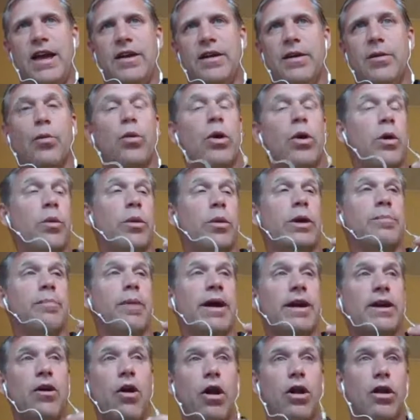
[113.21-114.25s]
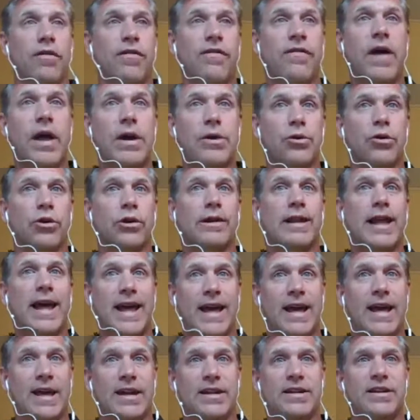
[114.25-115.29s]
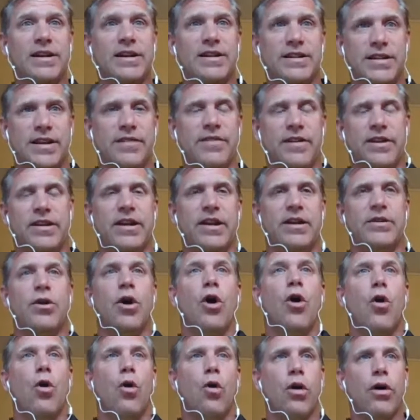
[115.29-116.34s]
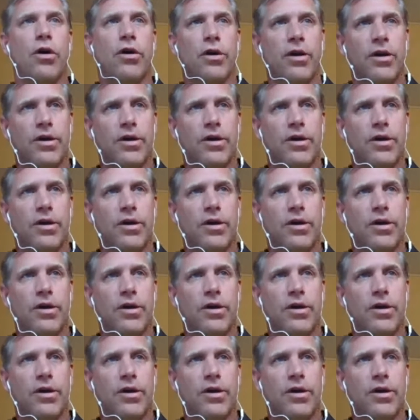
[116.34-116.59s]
what we might call a federal land dividend, or